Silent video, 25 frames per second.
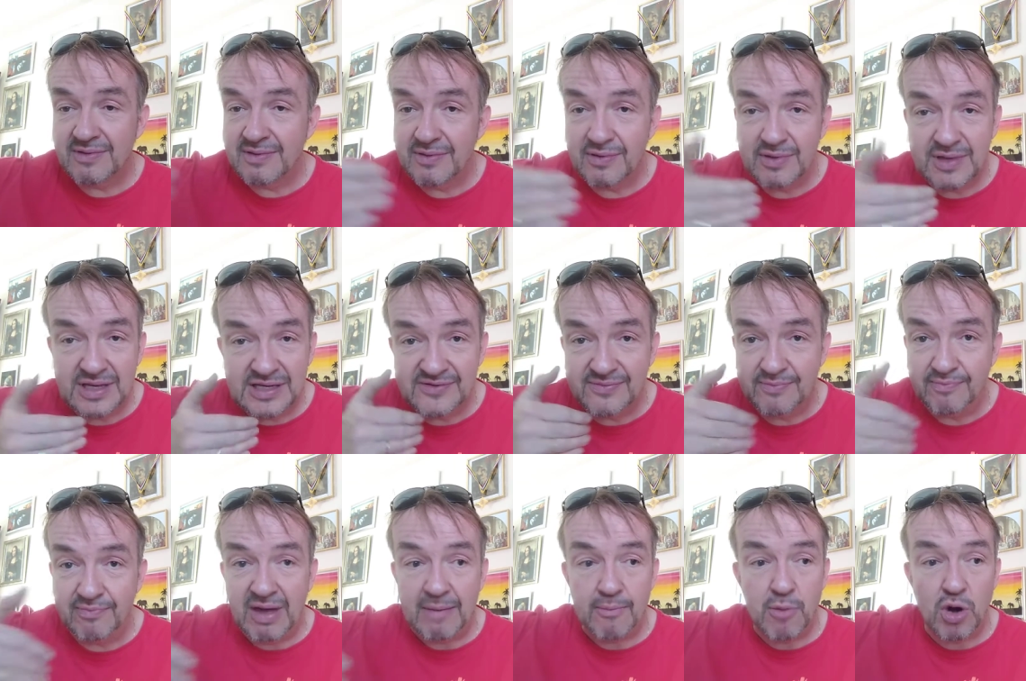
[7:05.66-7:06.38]
these
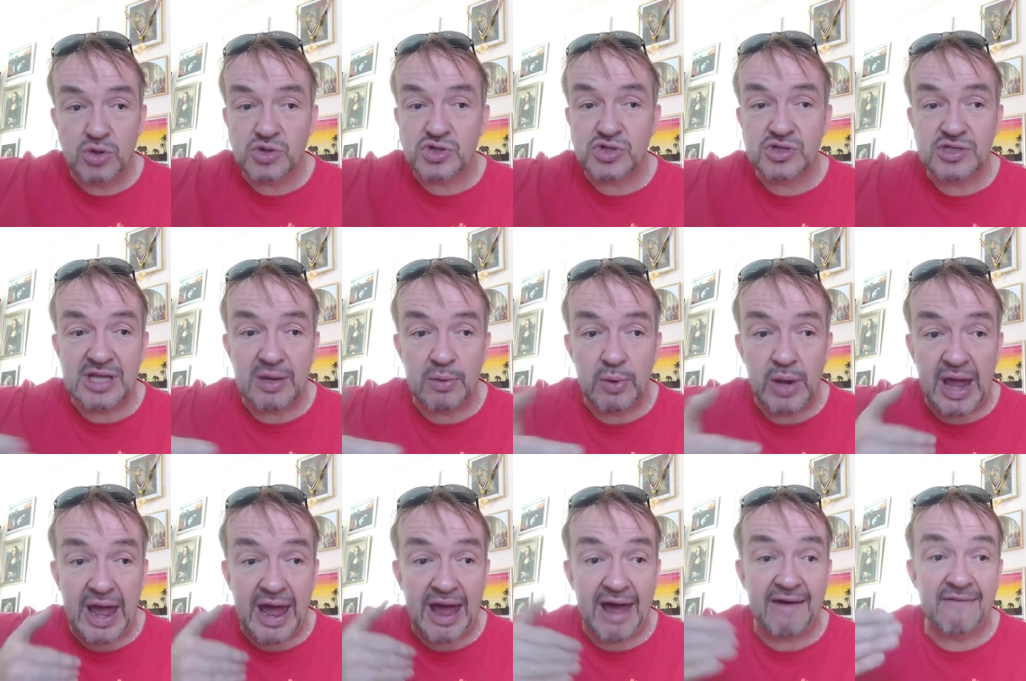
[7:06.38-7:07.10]
emotions that
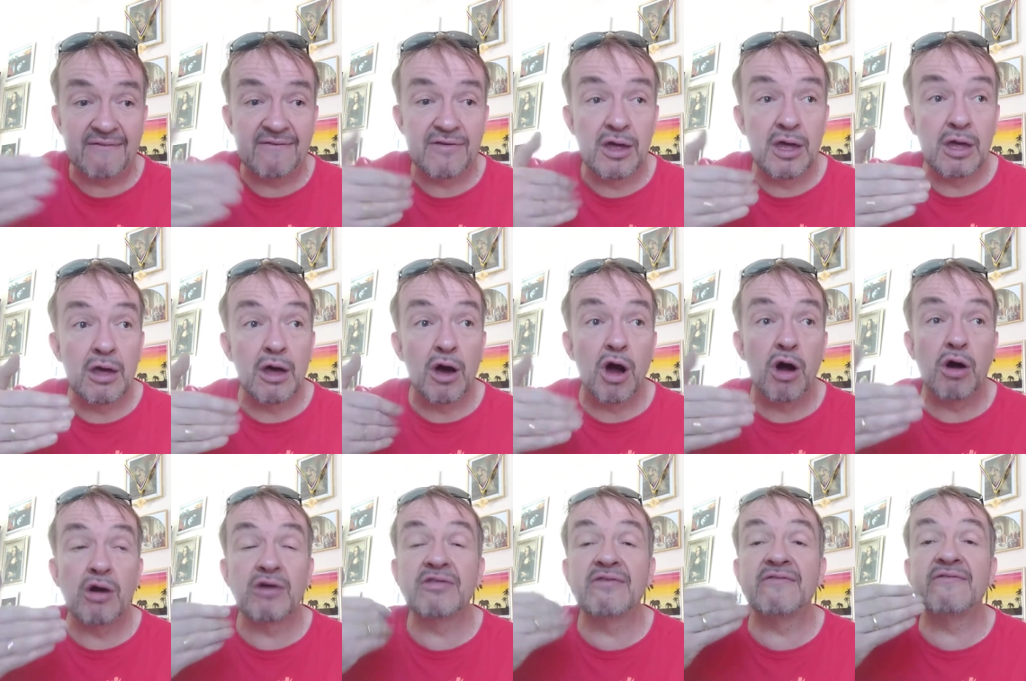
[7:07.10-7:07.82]
we have
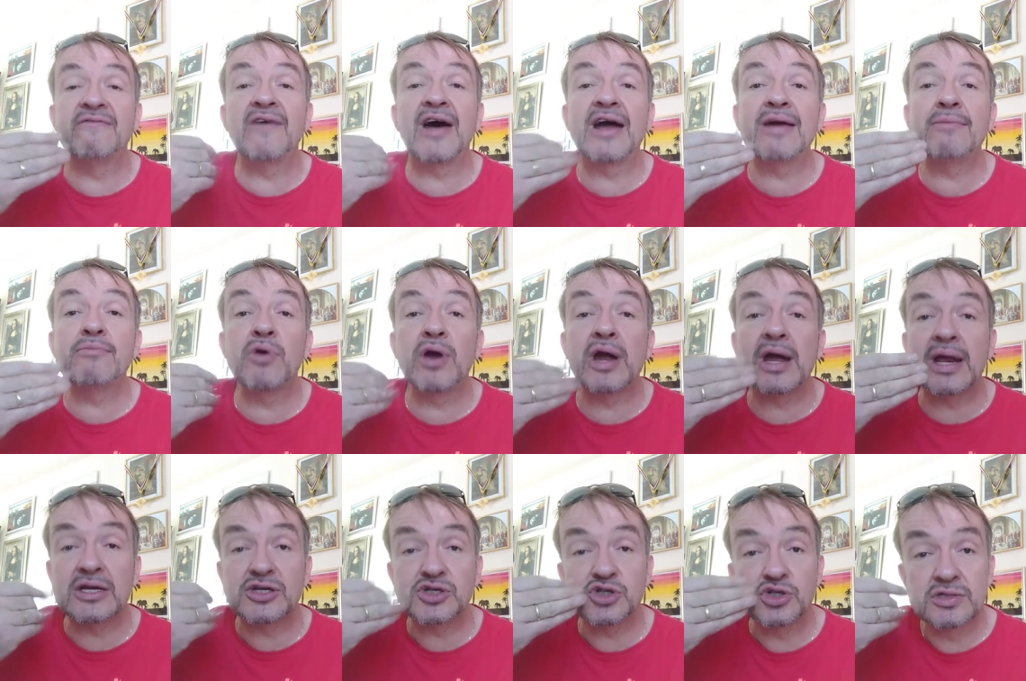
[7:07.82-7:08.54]
are the
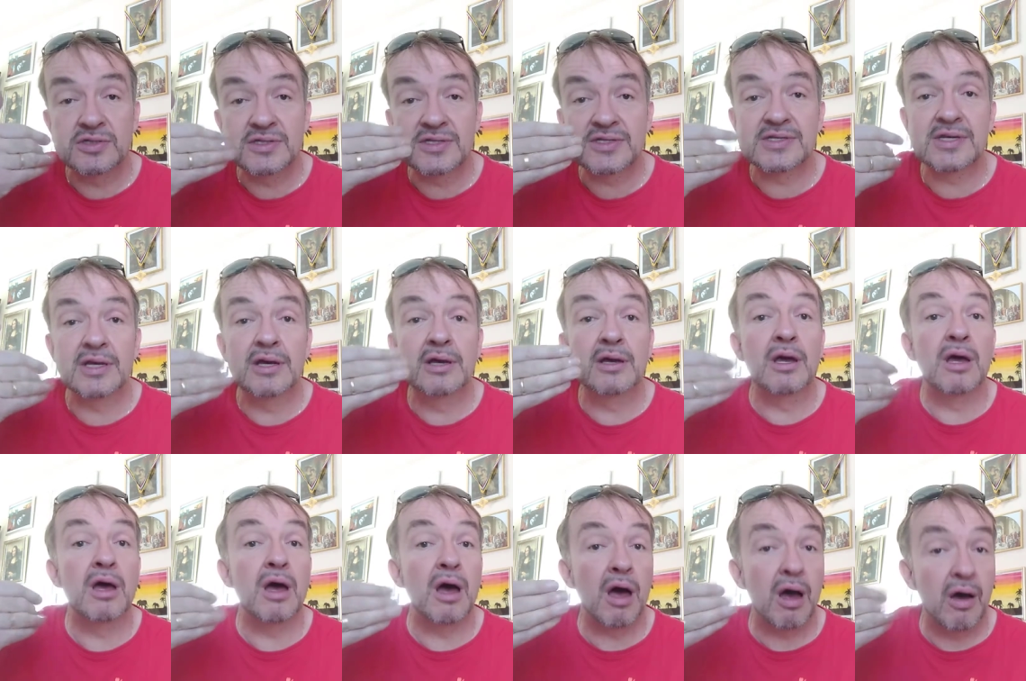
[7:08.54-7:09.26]
vibrations
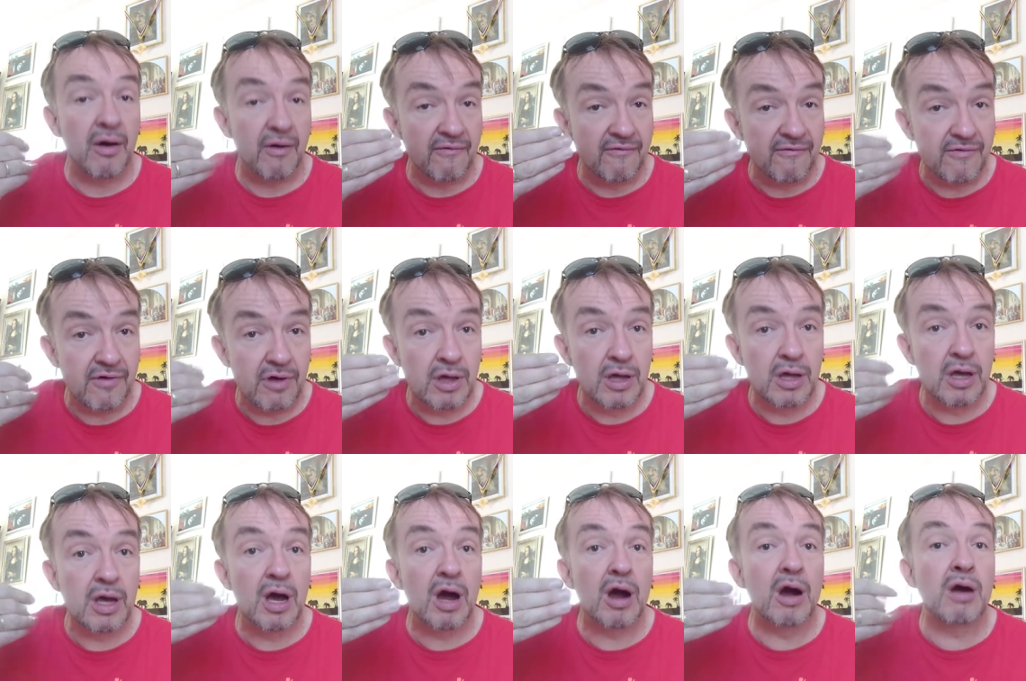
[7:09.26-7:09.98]
of
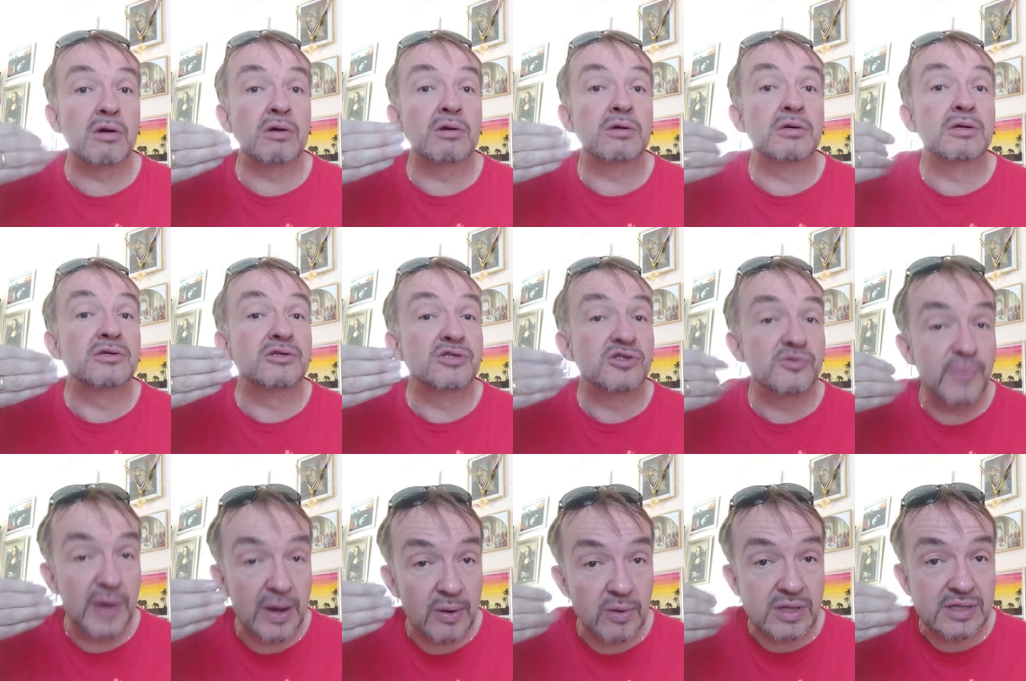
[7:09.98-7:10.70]
our
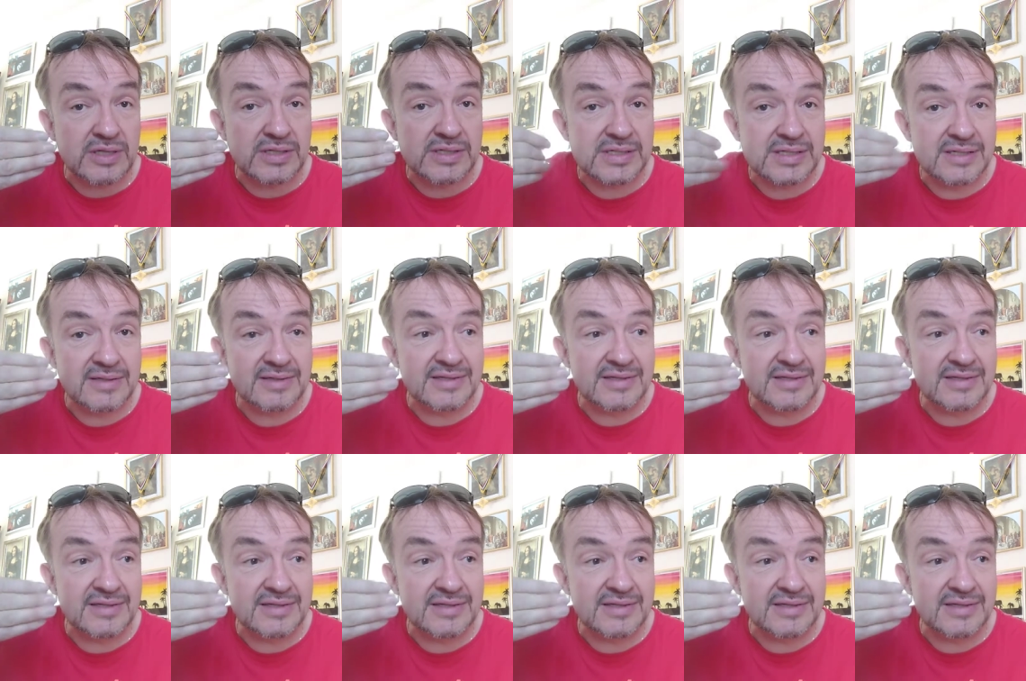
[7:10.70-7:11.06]
spirits.